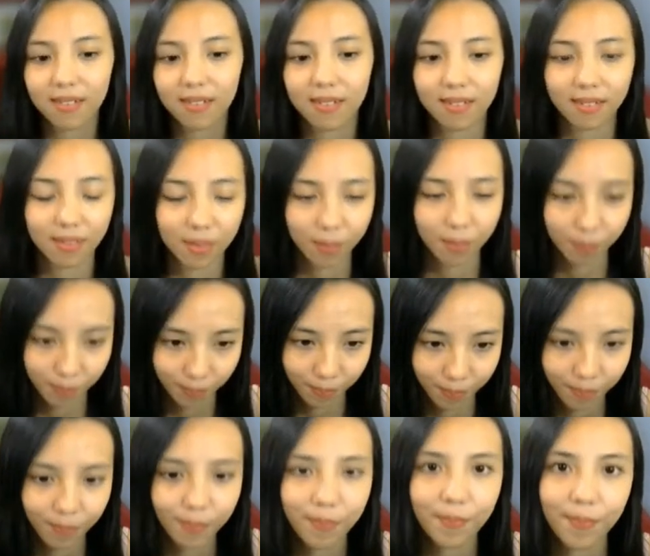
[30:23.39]
Less risky,
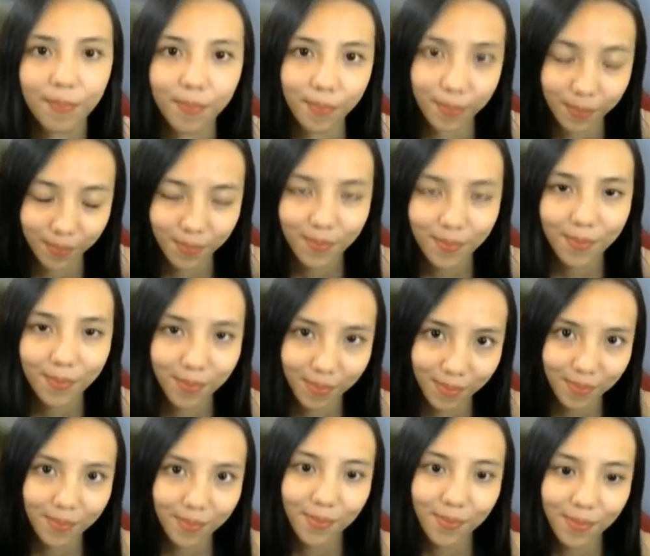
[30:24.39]
no? We maneuver more
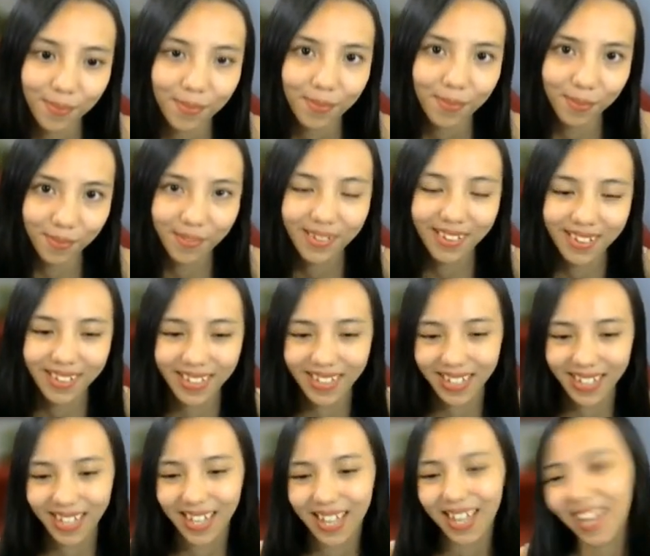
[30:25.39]
carefully.
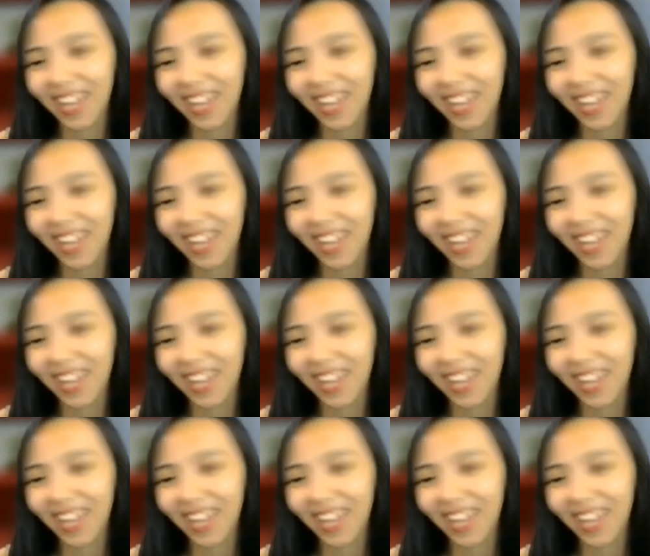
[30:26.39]
Alright.